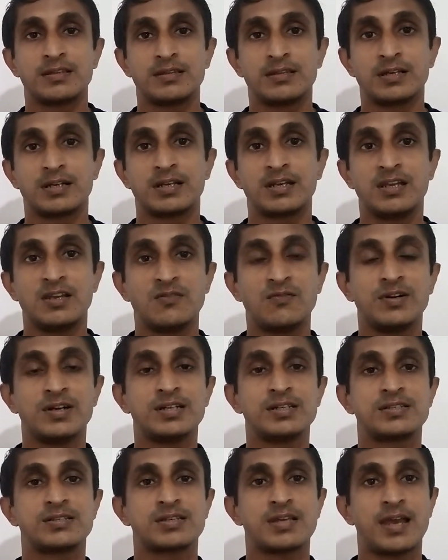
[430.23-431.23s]
the
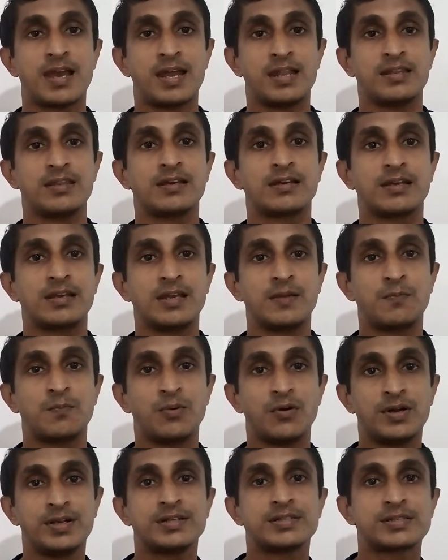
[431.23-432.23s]
keywords and the key
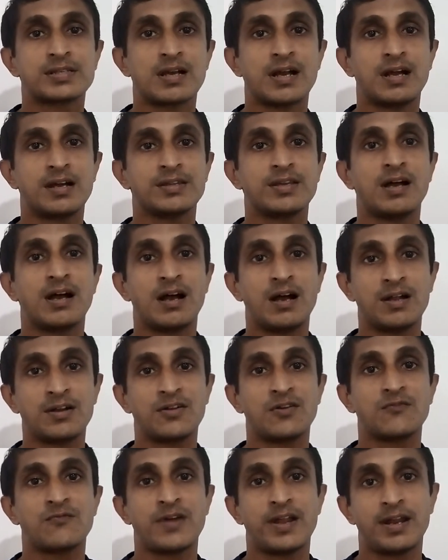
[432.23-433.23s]
points are the heart
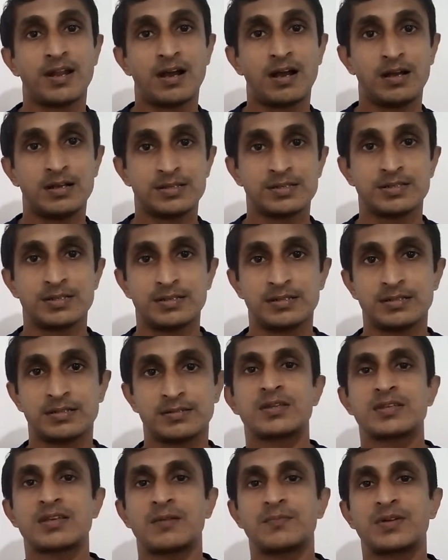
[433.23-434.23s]
of an answer.
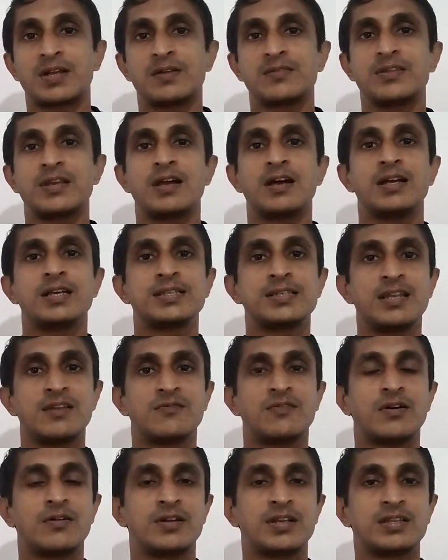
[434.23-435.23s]
Sometimes they are easily
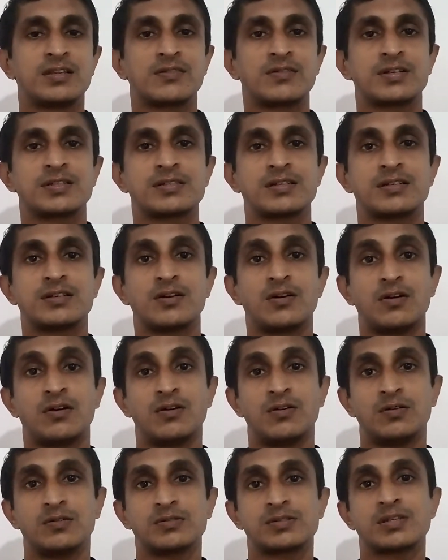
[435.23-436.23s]
found in the question
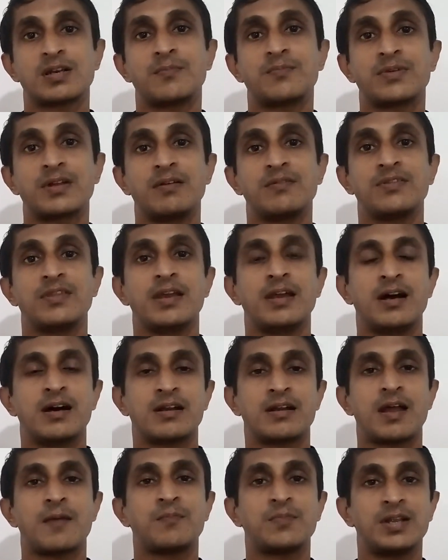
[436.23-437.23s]
or sometimes they are
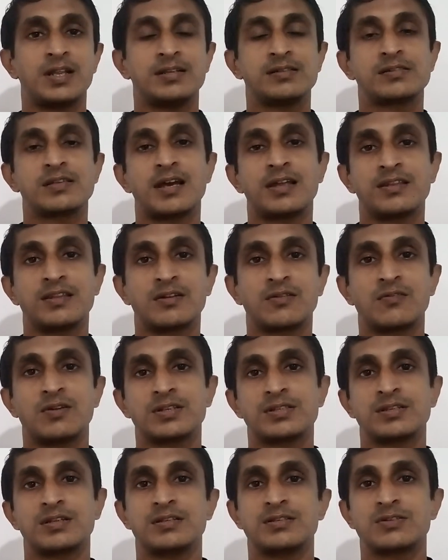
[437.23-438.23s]
wrapped inside the
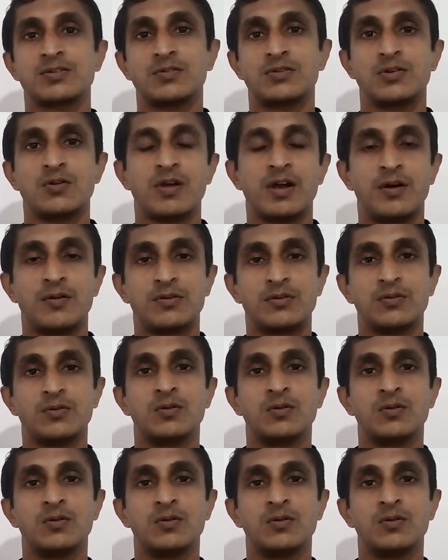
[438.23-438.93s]
question. So you have to